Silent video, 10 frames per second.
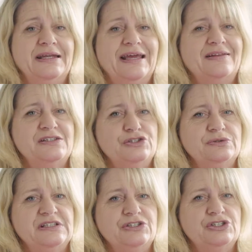to get the two
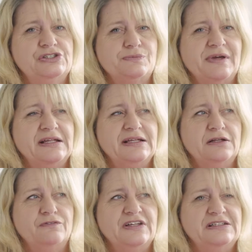teachers to make
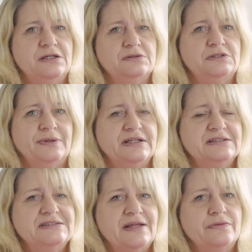little videos so I
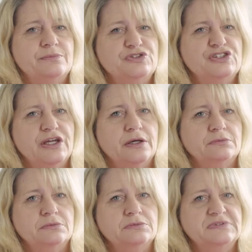can send them to you
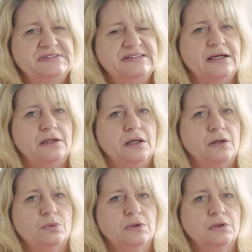to say hello.